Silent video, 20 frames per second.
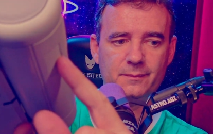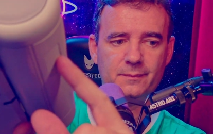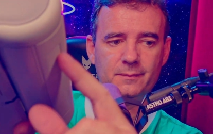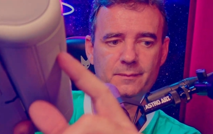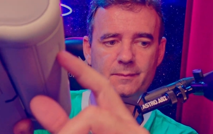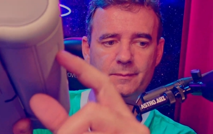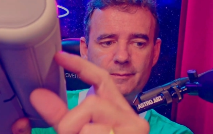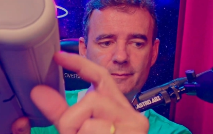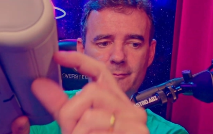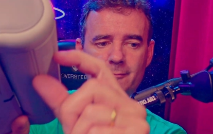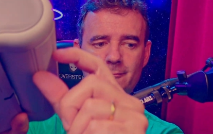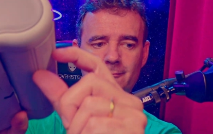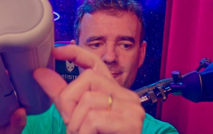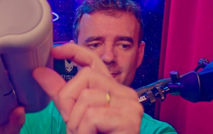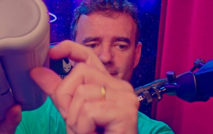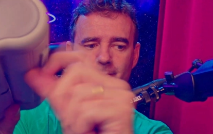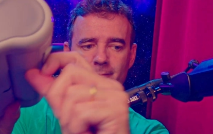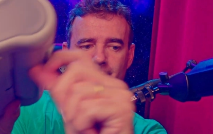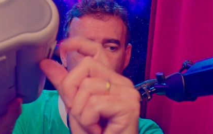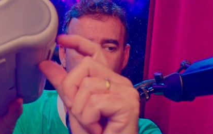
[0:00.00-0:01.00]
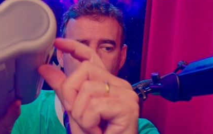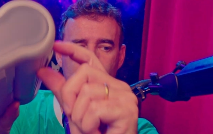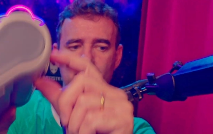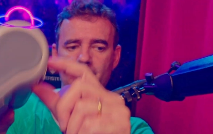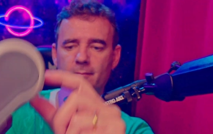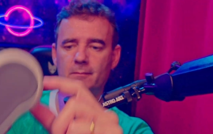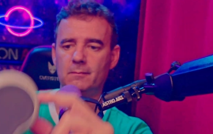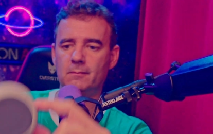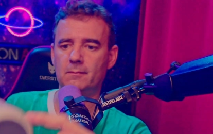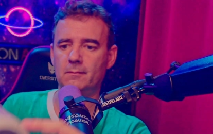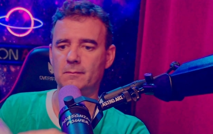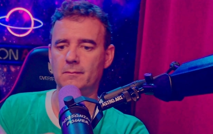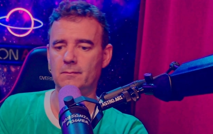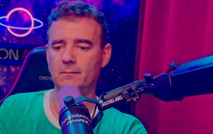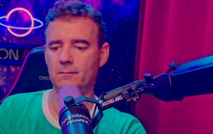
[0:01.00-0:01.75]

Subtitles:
[no speech]